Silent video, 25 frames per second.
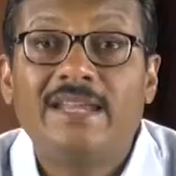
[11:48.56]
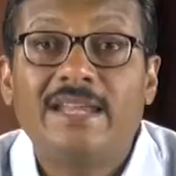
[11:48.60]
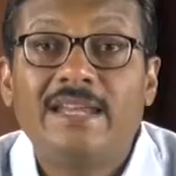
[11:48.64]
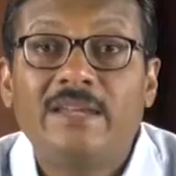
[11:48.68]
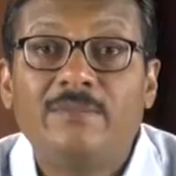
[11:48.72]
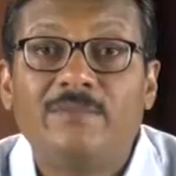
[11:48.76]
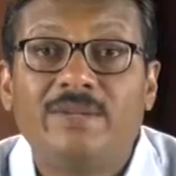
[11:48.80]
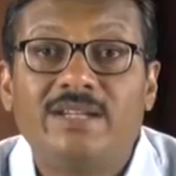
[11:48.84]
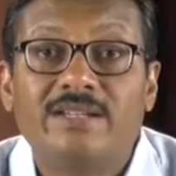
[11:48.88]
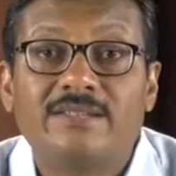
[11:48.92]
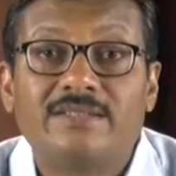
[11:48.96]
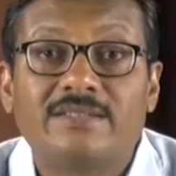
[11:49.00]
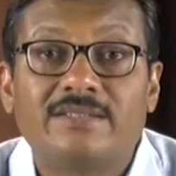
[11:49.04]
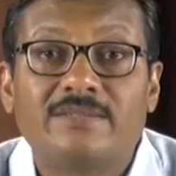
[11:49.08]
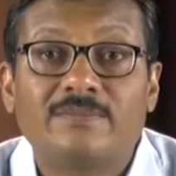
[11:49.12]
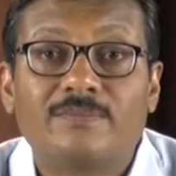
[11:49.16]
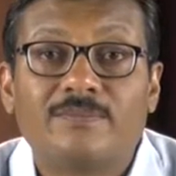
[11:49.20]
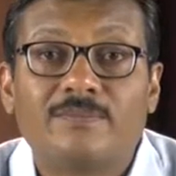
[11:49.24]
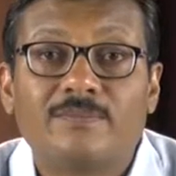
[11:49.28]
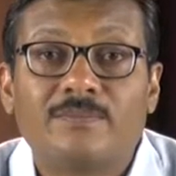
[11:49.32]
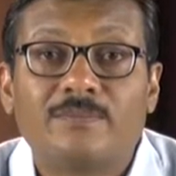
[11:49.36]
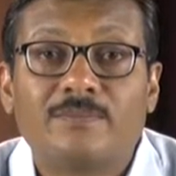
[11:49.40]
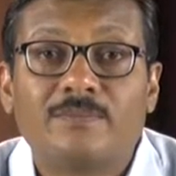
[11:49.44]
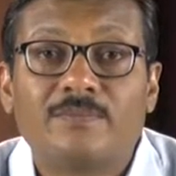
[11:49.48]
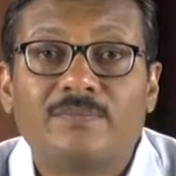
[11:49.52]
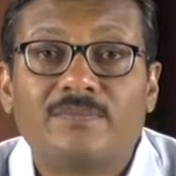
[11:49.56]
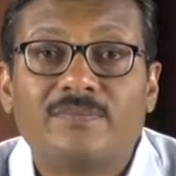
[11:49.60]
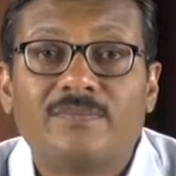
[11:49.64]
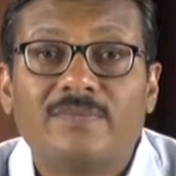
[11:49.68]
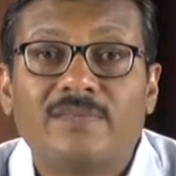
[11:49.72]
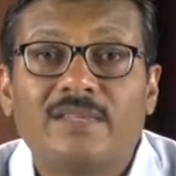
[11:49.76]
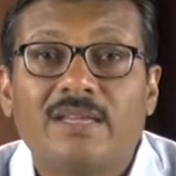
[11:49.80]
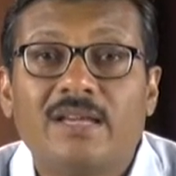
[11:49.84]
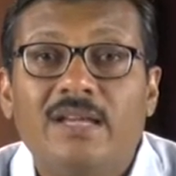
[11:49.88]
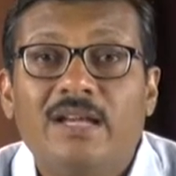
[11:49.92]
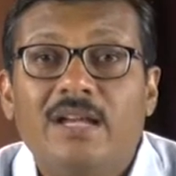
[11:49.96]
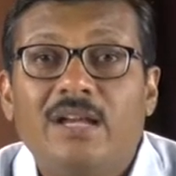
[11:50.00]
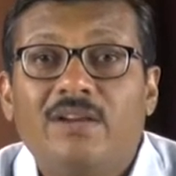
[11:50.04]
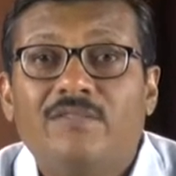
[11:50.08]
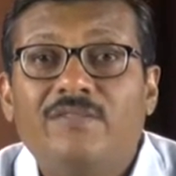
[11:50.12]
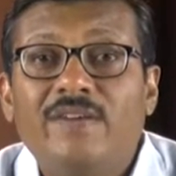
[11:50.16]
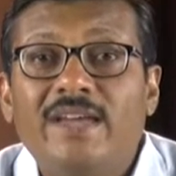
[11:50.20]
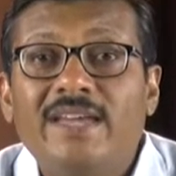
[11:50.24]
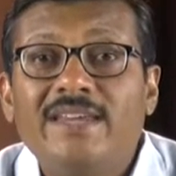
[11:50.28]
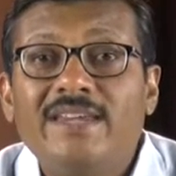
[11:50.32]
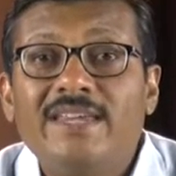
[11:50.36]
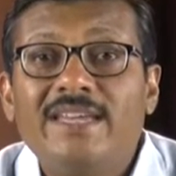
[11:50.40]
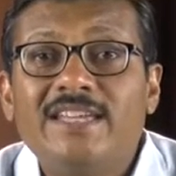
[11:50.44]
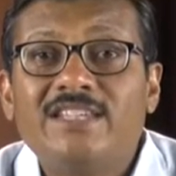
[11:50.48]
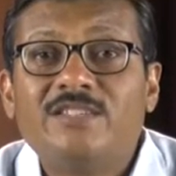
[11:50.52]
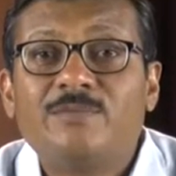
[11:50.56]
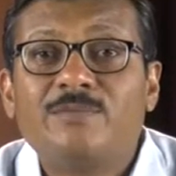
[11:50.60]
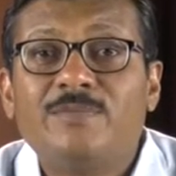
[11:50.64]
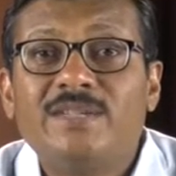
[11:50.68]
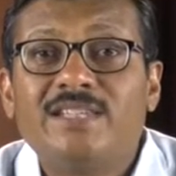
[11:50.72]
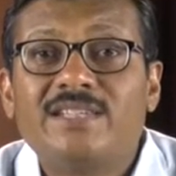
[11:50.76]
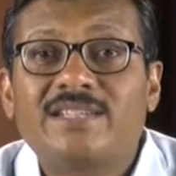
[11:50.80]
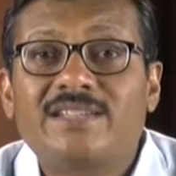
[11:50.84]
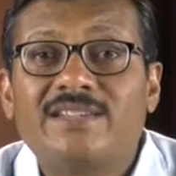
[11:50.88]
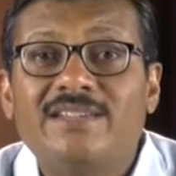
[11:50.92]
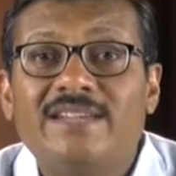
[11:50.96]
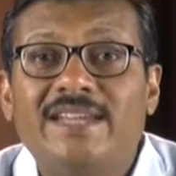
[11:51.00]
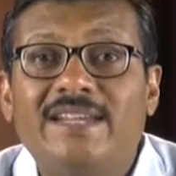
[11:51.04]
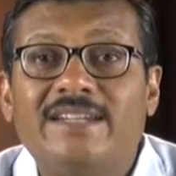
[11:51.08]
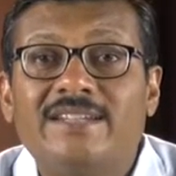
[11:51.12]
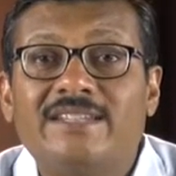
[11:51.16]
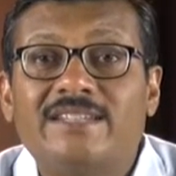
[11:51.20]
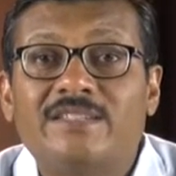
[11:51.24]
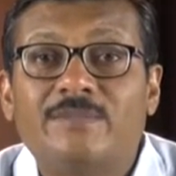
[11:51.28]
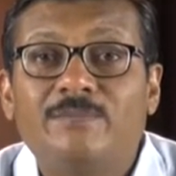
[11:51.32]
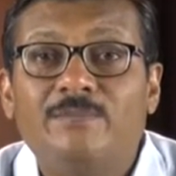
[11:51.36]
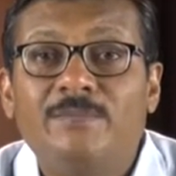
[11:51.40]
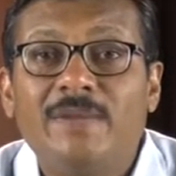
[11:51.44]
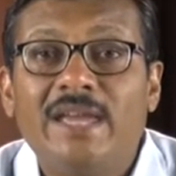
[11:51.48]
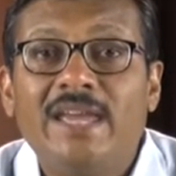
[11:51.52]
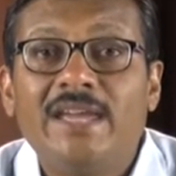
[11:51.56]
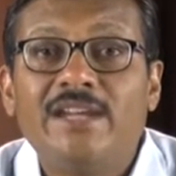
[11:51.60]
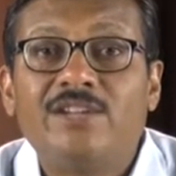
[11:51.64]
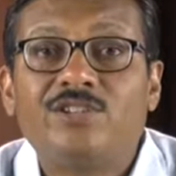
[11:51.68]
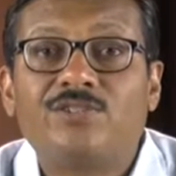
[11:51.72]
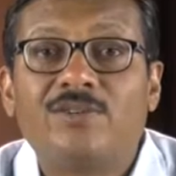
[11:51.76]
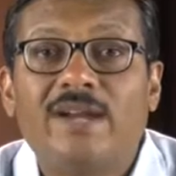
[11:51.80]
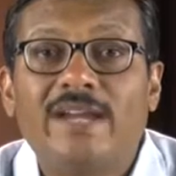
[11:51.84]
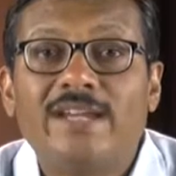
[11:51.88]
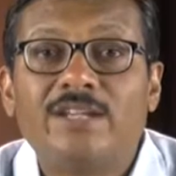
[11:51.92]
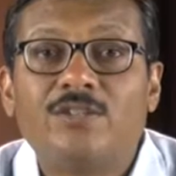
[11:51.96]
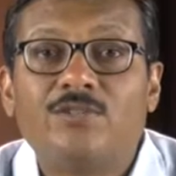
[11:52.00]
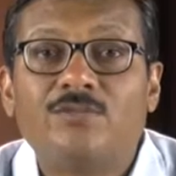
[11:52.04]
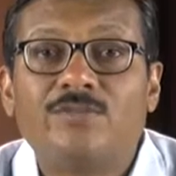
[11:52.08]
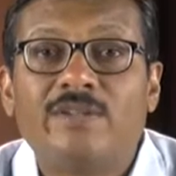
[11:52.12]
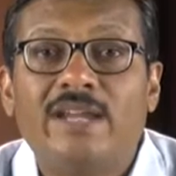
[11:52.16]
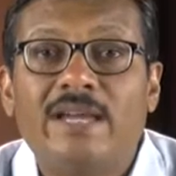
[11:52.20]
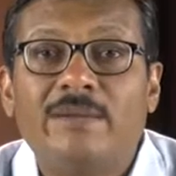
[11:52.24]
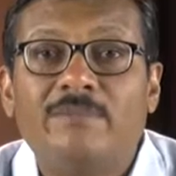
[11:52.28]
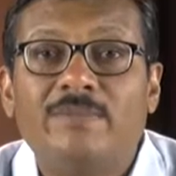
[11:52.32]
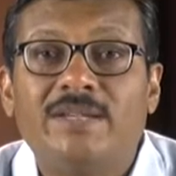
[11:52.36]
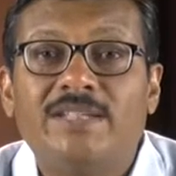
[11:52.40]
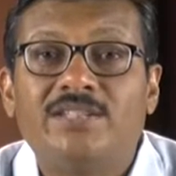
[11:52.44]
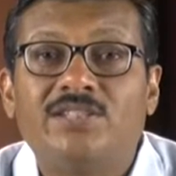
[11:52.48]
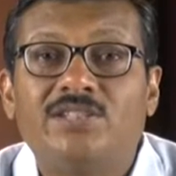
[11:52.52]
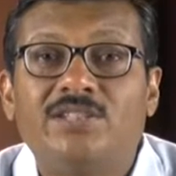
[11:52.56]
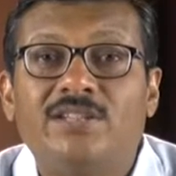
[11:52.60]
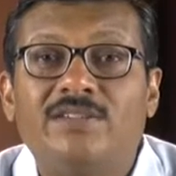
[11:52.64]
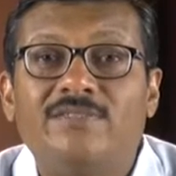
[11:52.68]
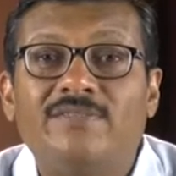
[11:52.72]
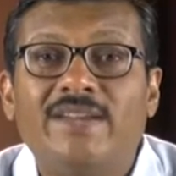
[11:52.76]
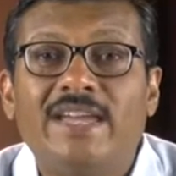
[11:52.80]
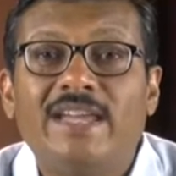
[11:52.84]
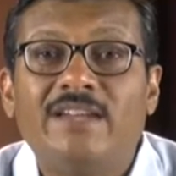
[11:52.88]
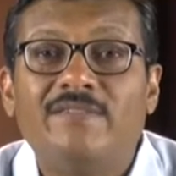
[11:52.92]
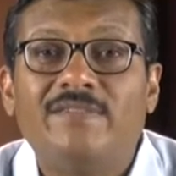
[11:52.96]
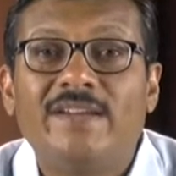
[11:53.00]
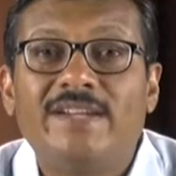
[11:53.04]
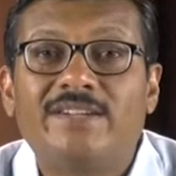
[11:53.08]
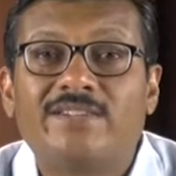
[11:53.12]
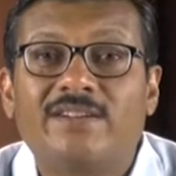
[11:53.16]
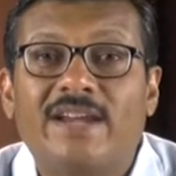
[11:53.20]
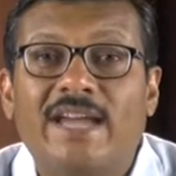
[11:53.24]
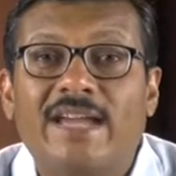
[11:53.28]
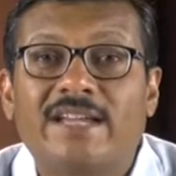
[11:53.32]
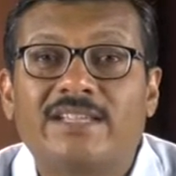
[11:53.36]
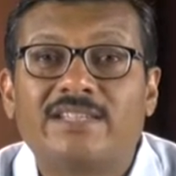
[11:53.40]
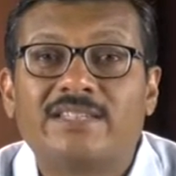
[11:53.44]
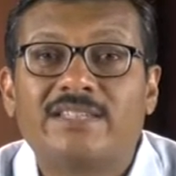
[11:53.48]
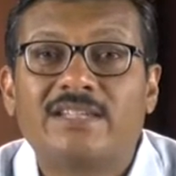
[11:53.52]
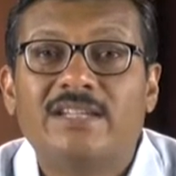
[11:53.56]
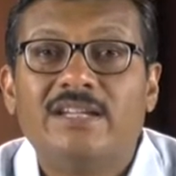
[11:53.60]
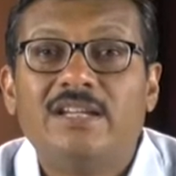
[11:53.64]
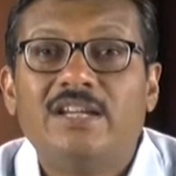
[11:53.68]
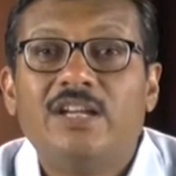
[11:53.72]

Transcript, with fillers: elements. Various miscreants may try to damage the railway tracks